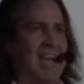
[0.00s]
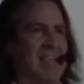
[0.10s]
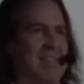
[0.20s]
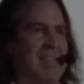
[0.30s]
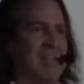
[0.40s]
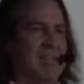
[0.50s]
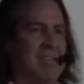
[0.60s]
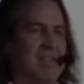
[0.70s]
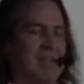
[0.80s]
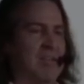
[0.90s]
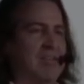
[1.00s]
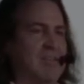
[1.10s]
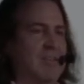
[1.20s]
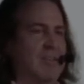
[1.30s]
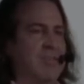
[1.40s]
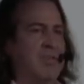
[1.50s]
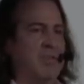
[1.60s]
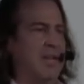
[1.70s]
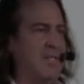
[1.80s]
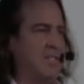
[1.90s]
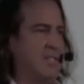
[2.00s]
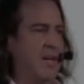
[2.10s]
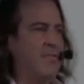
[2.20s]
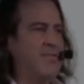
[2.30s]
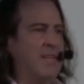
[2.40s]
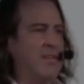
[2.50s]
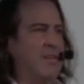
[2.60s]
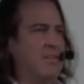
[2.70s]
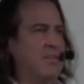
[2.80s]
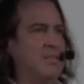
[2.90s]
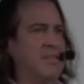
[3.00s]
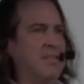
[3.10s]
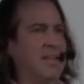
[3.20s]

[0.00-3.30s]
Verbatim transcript: and they're, they are, uh, they're not soft at all